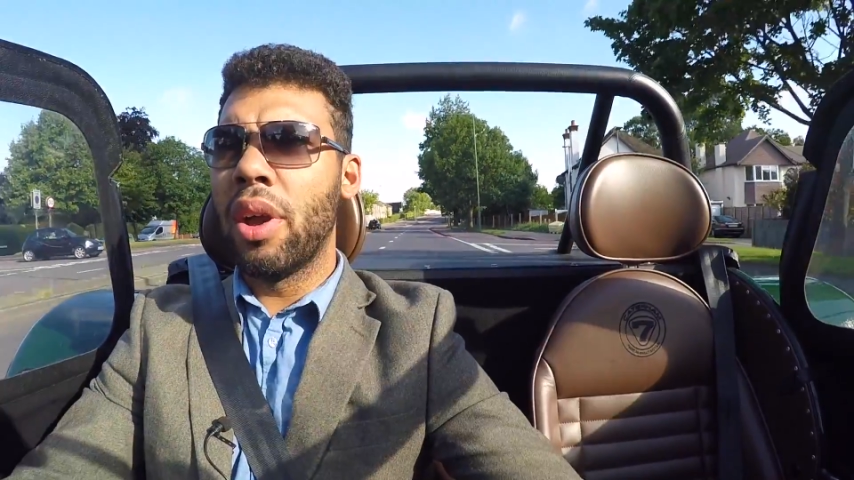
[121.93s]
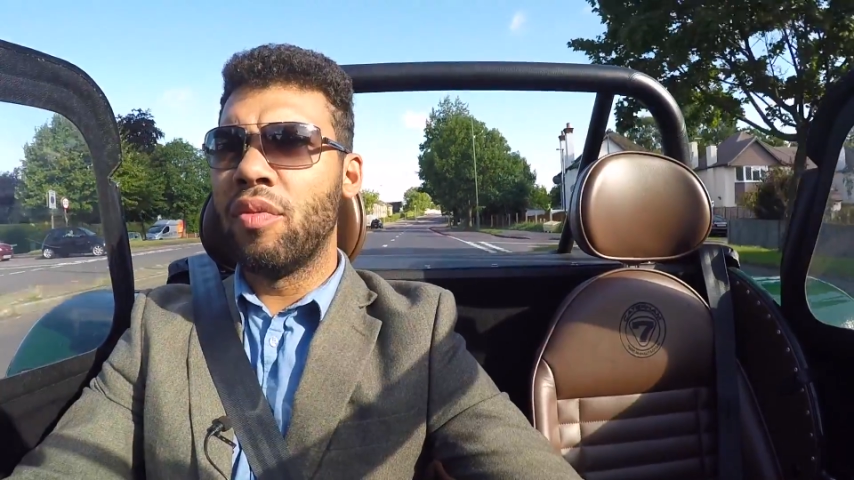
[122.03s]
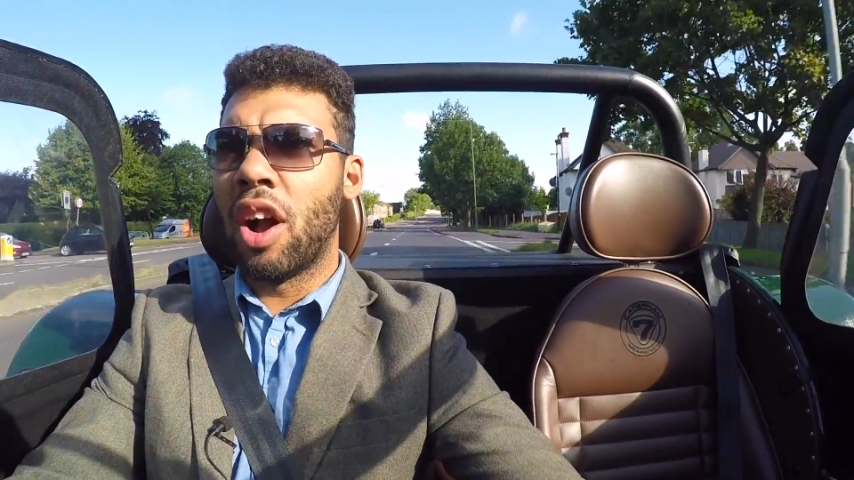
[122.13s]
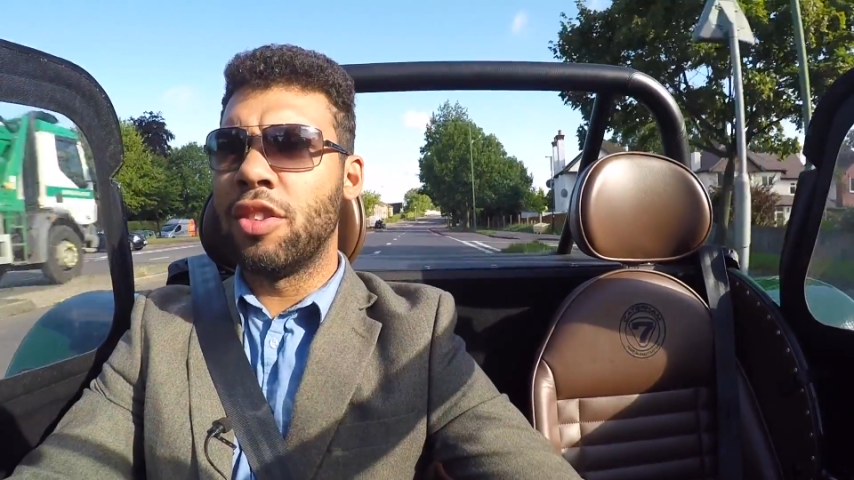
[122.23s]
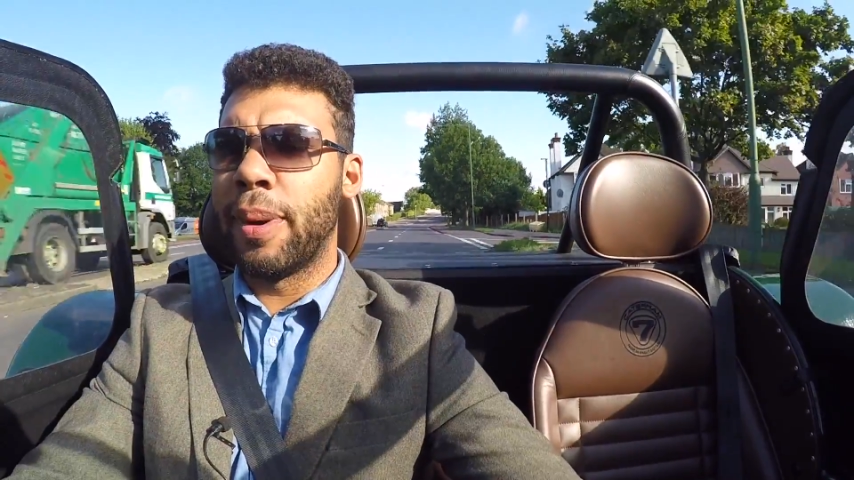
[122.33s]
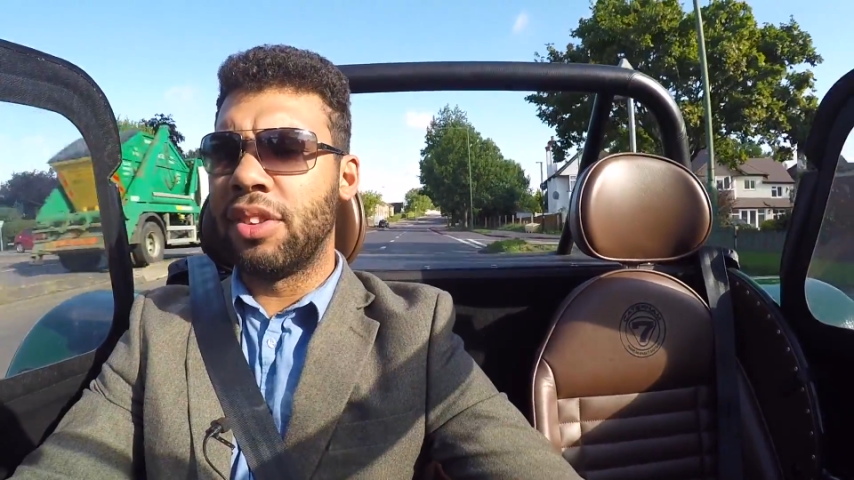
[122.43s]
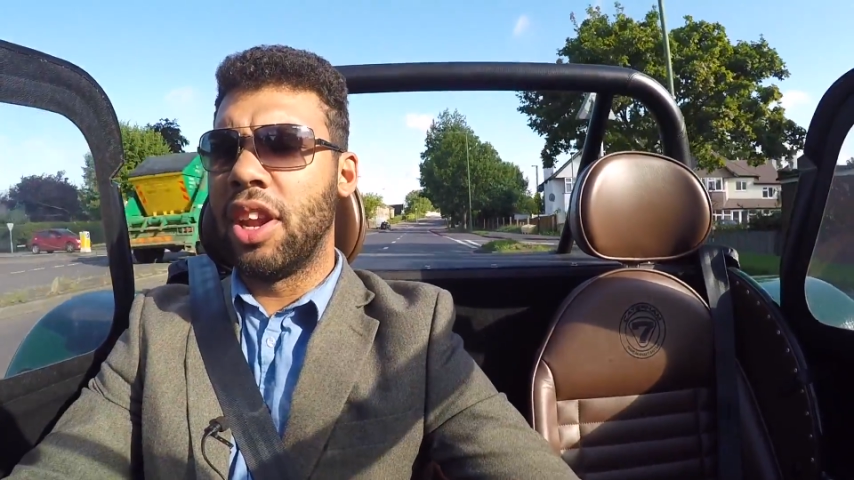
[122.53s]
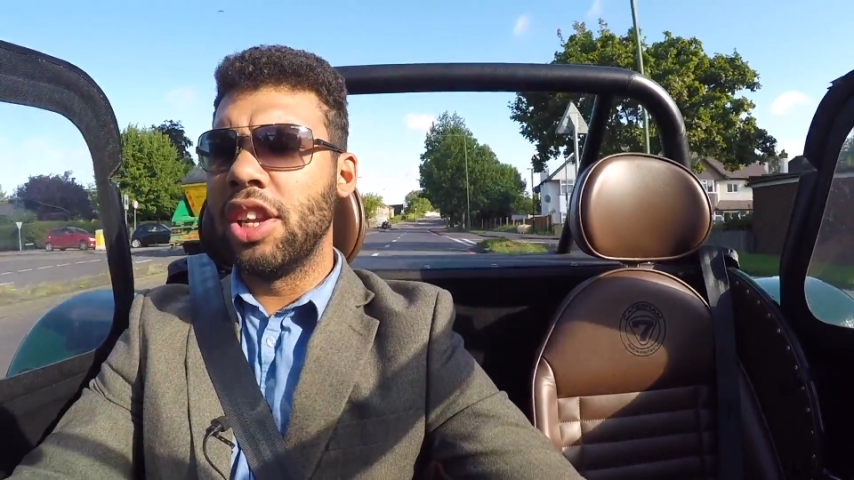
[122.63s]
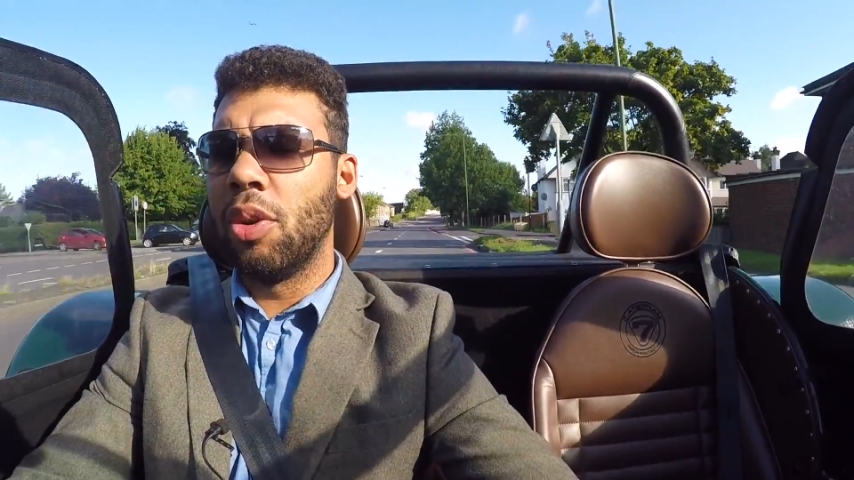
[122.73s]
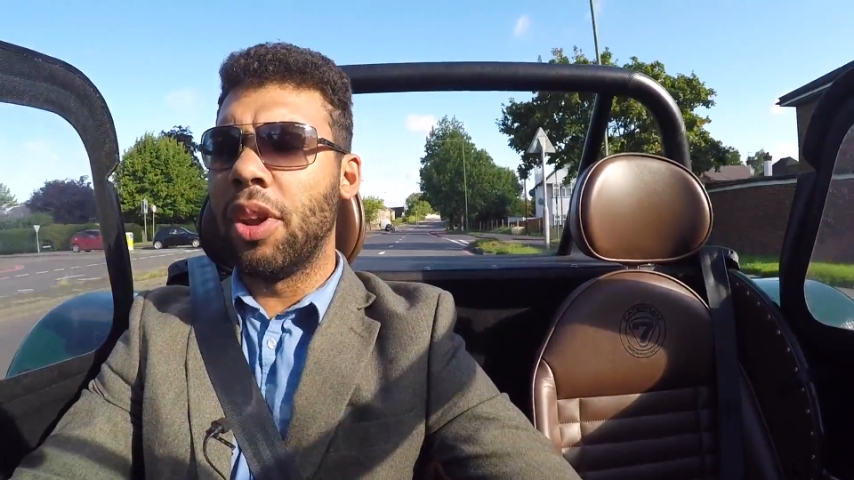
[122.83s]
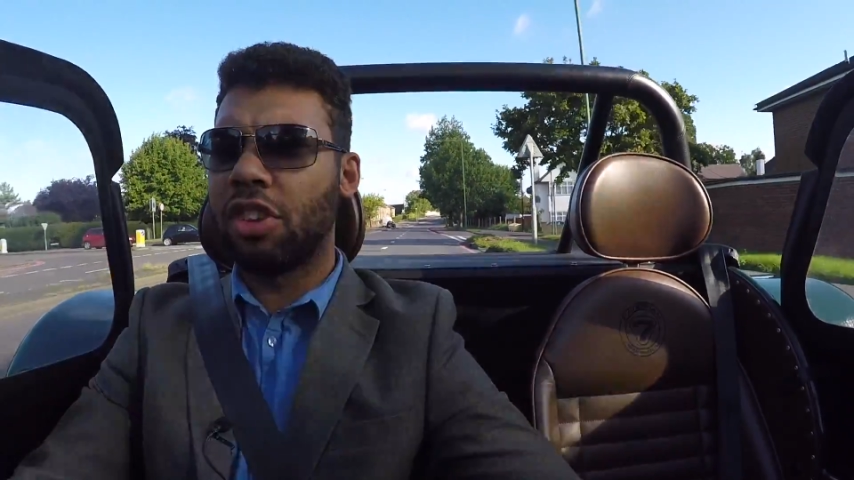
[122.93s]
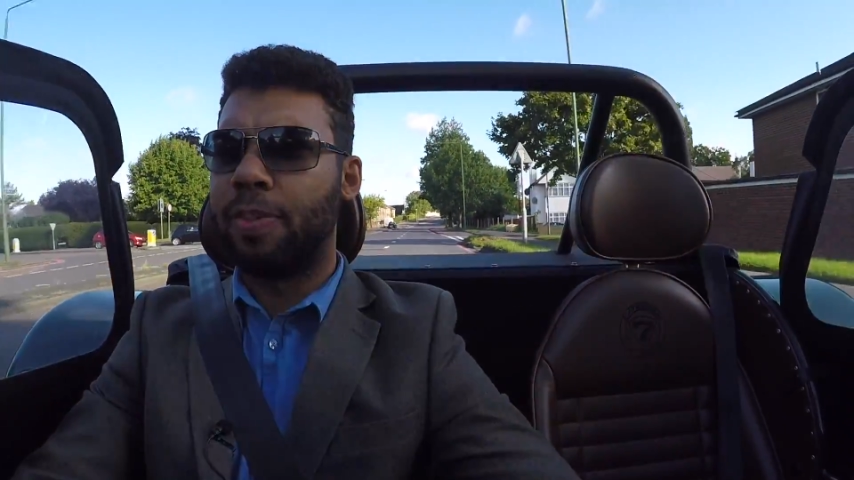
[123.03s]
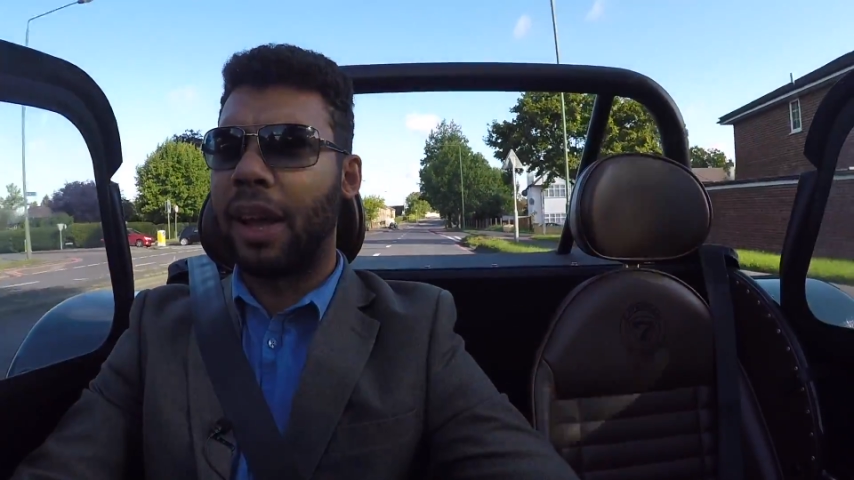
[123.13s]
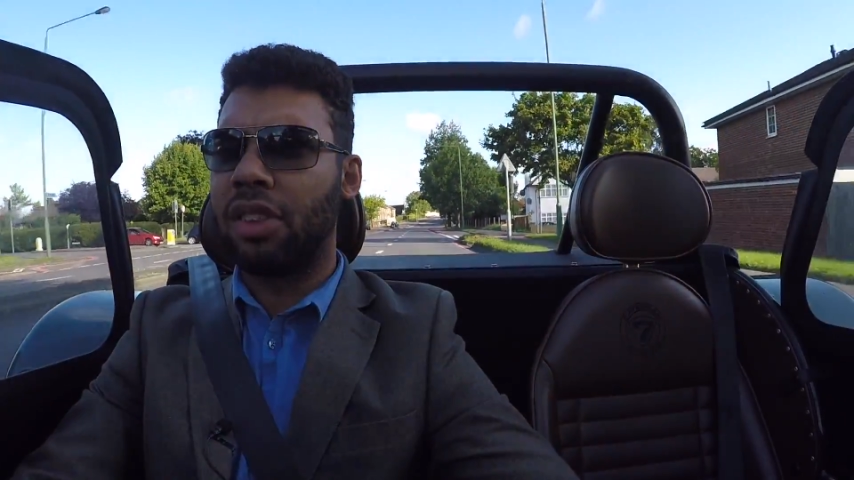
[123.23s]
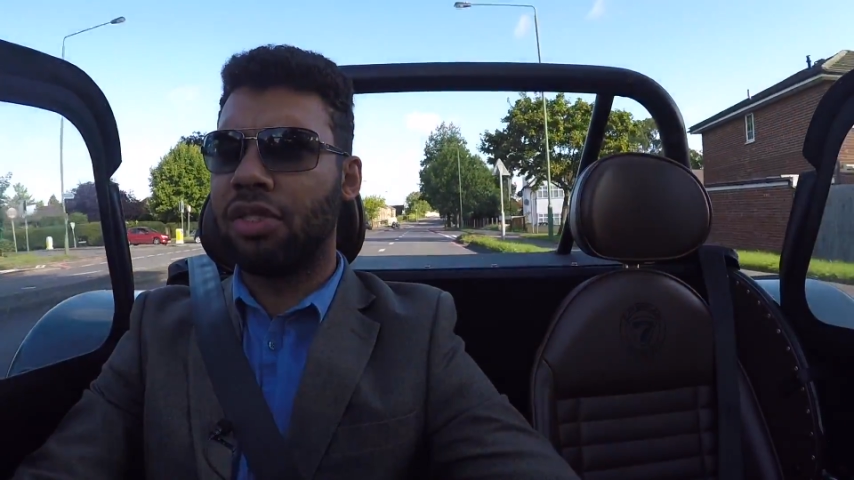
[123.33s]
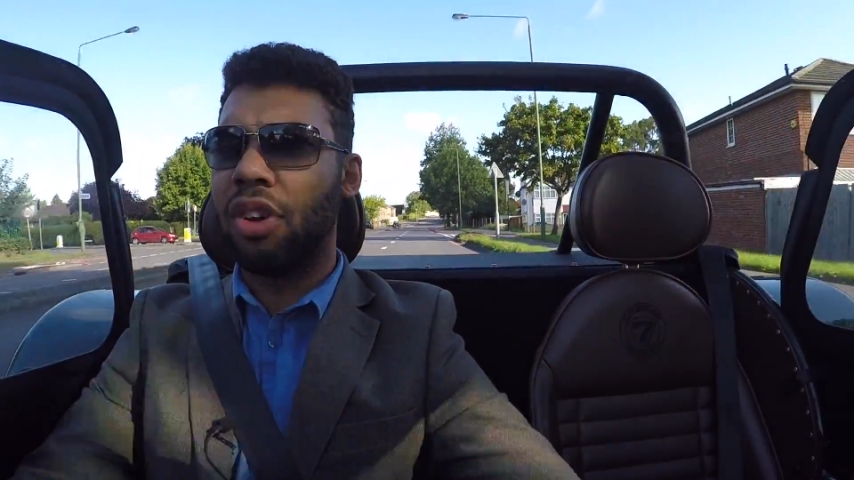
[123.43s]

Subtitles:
It rides better than you would expect it